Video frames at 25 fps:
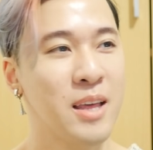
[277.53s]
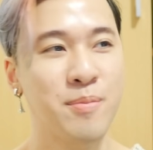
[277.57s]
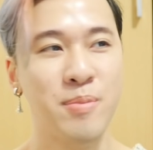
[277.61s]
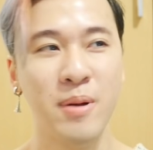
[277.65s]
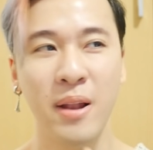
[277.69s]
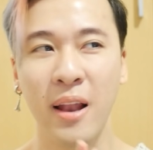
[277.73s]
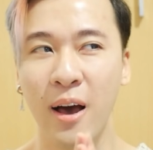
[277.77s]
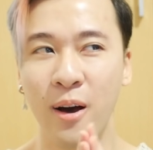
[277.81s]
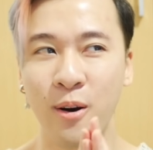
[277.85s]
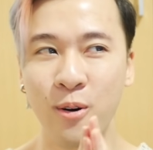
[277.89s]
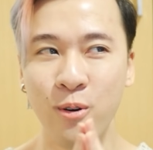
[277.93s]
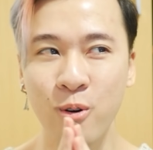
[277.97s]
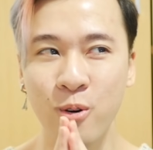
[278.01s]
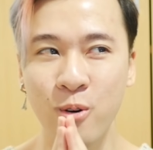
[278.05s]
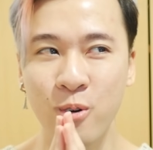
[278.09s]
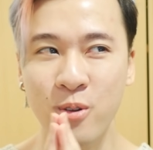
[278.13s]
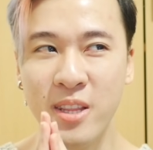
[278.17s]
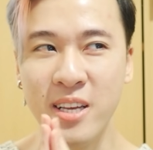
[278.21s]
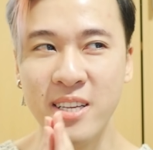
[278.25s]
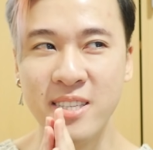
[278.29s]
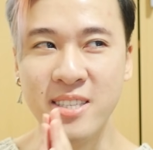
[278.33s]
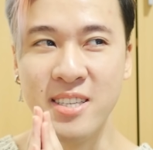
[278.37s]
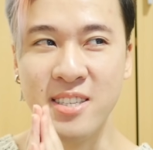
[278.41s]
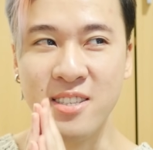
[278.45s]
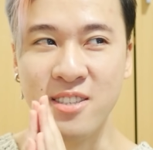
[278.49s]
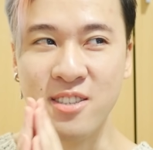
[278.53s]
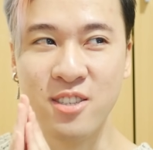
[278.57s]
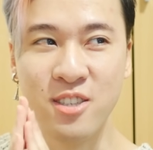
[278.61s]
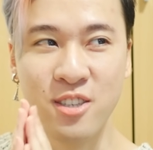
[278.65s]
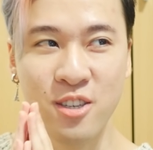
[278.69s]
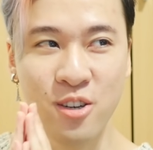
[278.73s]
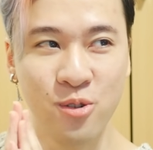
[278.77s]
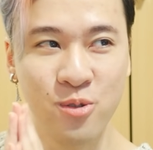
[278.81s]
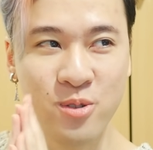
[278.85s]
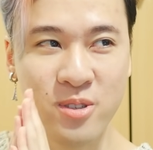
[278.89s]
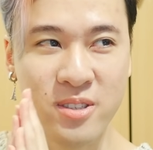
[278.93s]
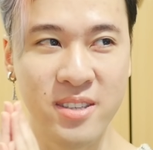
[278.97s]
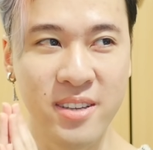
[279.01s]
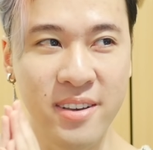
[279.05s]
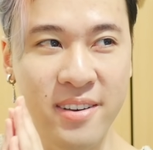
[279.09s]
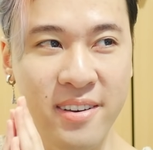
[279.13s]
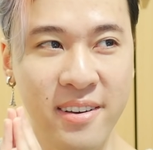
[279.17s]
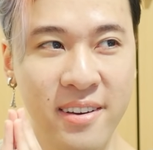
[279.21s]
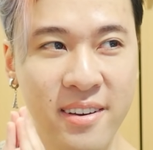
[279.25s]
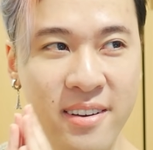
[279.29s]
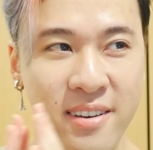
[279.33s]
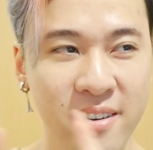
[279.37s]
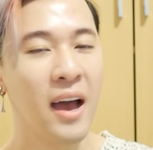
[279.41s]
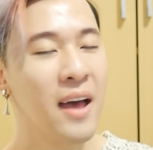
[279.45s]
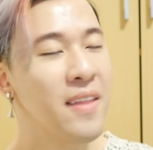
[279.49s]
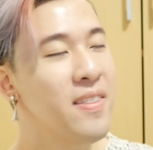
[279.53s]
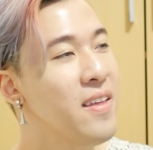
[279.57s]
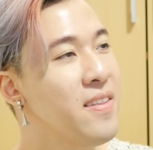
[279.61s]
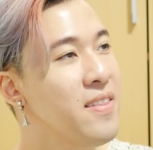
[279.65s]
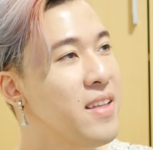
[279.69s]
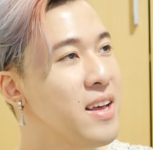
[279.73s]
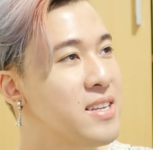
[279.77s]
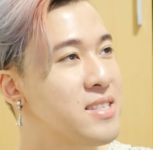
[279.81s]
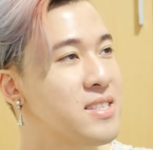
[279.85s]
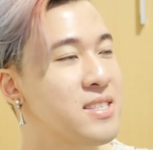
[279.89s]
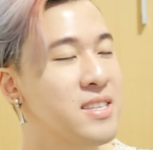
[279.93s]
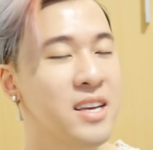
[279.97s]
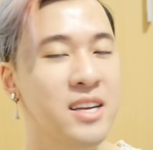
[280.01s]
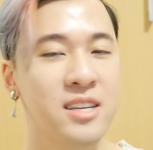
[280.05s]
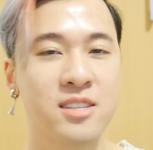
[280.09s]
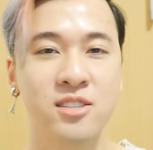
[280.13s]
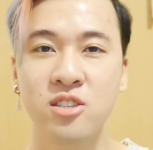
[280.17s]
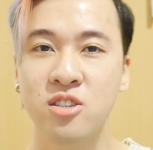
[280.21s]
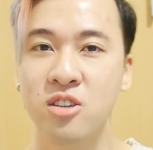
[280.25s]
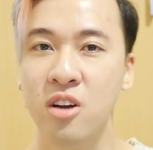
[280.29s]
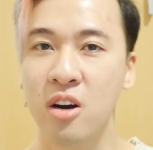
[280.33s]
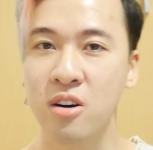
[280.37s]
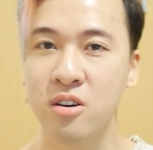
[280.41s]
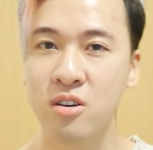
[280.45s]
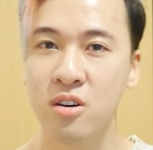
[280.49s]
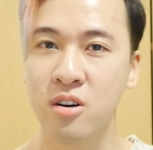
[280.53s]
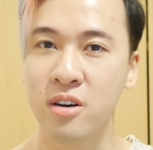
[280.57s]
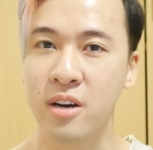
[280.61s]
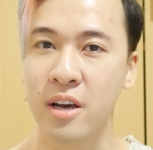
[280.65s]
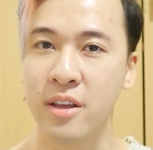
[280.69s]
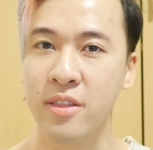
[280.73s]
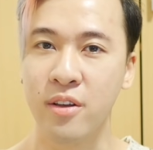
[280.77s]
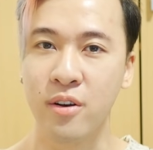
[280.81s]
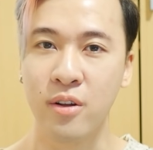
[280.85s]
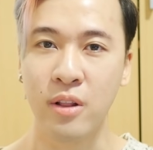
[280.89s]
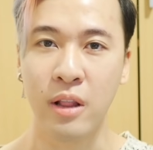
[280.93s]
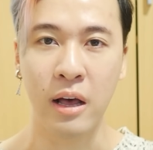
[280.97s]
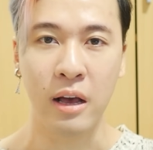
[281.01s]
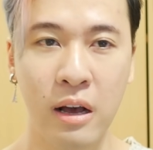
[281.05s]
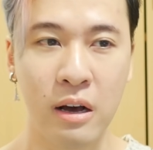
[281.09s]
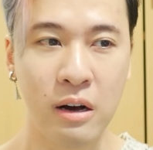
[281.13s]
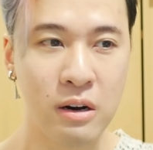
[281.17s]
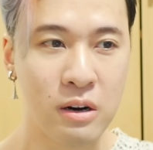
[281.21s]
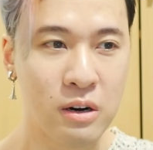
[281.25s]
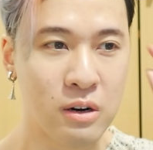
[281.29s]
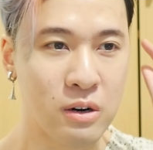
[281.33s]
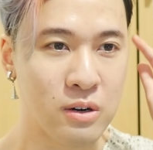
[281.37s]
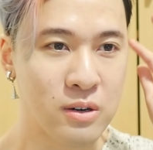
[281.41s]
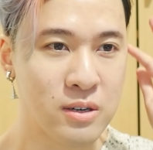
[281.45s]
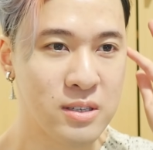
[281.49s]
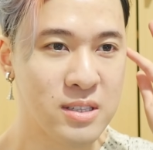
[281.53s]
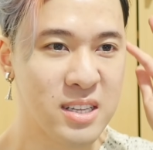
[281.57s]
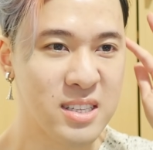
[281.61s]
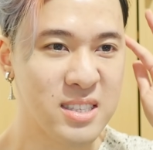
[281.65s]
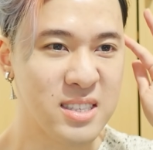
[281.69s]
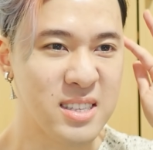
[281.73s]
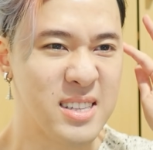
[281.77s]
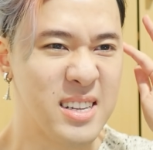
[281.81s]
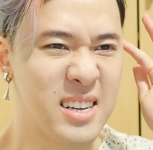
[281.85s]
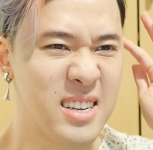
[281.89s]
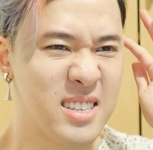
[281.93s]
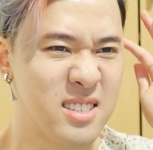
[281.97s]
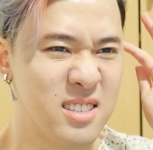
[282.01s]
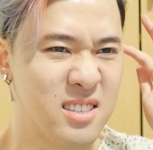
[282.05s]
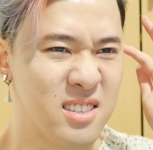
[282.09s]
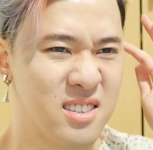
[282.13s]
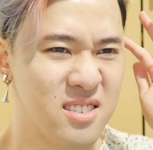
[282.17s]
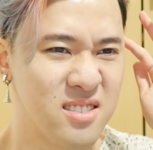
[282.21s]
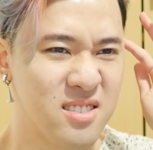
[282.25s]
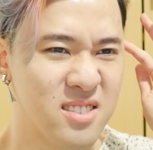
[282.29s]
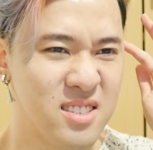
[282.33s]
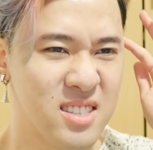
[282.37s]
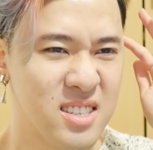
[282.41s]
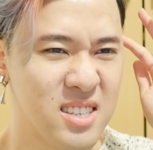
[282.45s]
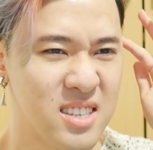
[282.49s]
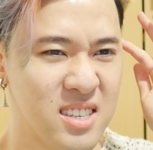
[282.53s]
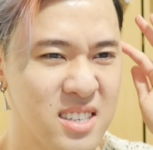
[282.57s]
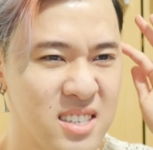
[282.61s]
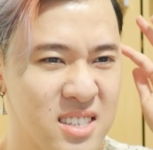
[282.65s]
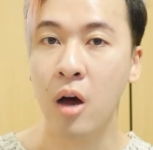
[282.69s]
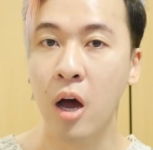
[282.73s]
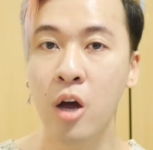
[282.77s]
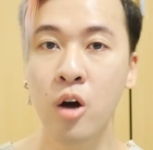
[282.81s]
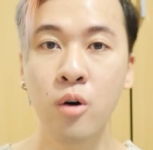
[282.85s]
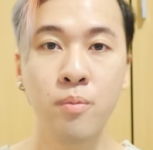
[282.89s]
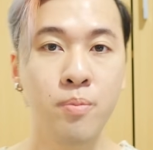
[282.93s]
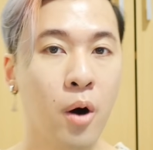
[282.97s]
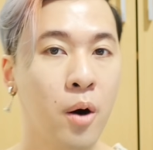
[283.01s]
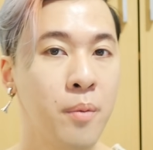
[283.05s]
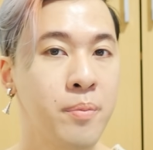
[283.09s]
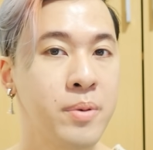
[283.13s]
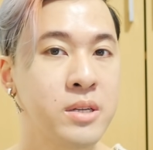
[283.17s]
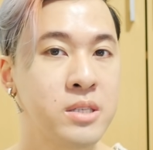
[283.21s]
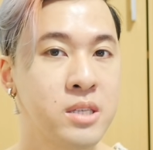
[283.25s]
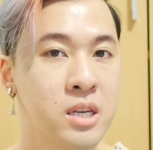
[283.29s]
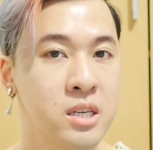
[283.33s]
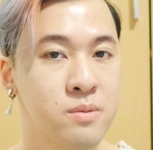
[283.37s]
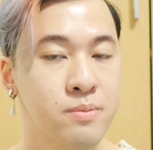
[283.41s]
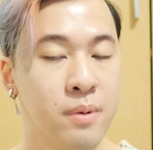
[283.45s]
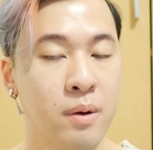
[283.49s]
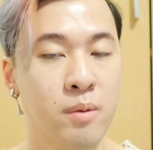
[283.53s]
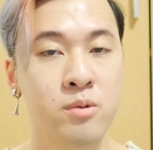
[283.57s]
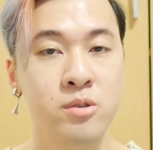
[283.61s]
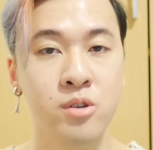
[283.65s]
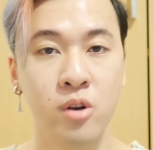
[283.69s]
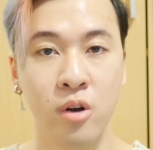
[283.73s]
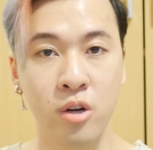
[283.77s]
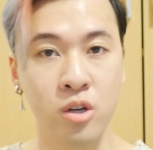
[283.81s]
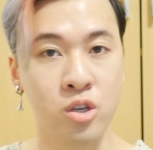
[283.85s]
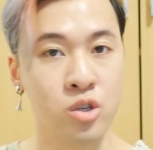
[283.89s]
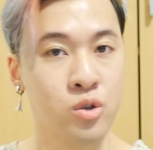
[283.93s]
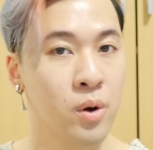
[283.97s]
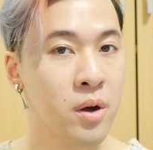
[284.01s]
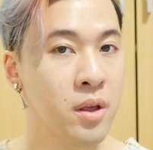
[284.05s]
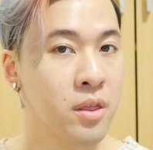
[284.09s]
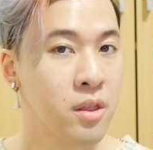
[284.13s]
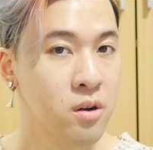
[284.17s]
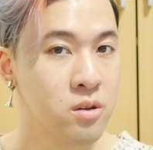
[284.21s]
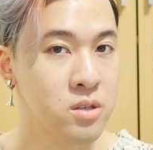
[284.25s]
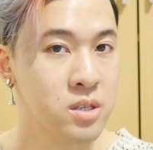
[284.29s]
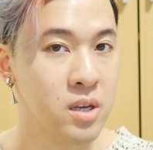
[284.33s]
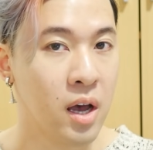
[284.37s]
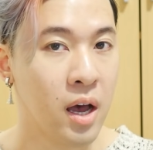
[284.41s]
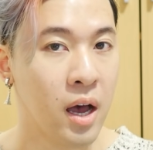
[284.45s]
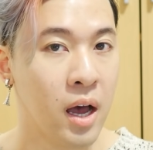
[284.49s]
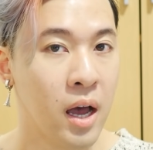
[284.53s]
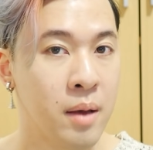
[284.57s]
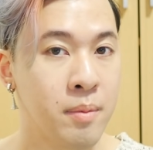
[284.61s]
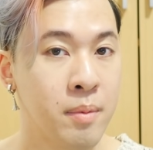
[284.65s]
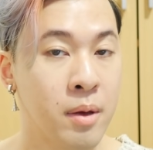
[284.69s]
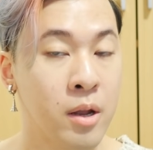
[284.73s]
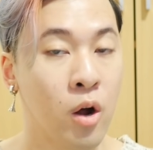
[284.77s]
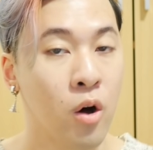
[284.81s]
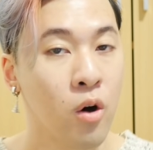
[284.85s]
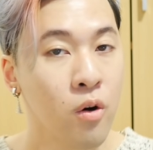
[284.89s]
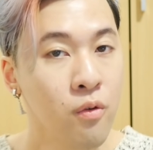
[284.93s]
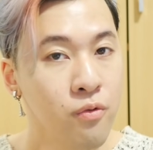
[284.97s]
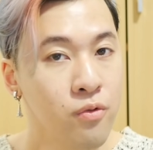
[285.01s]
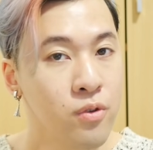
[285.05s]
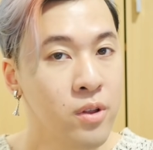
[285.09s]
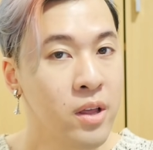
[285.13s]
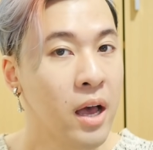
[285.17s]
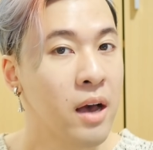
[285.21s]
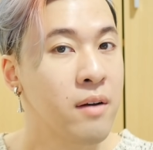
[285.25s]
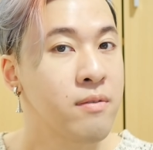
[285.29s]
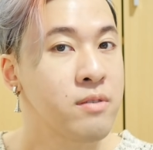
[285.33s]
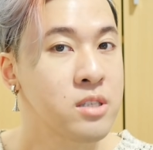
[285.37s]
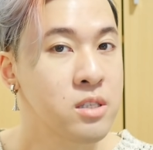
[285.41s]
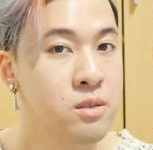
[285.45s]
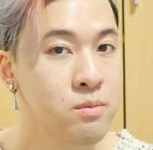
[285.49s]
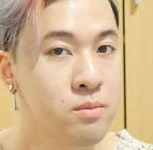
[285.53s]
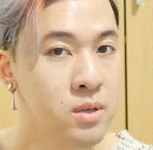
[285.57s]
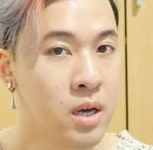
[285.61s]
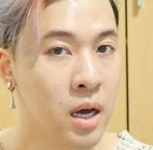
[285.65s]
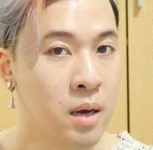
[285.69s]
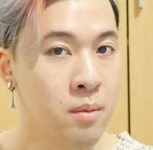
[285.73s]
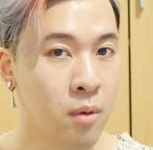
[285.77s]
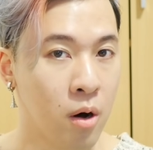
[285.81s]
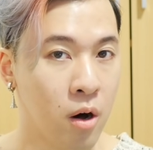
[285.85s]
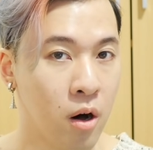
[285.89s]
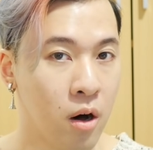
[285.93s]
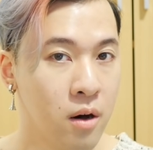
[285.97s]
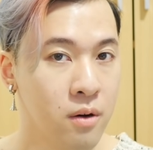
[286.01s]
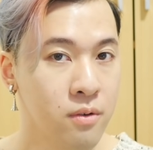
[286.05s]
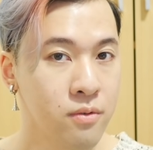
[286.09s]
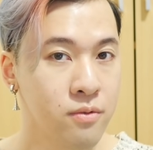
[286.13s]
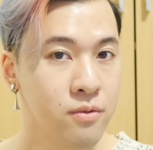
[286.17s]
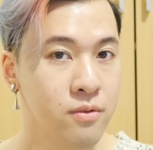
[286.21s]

They'd be like, ooh, this is juicy. And then they see it's Jungkook and they're like, oh, that's less juicy. I hope all BTS members are enjoying their time and hopefully having some time off.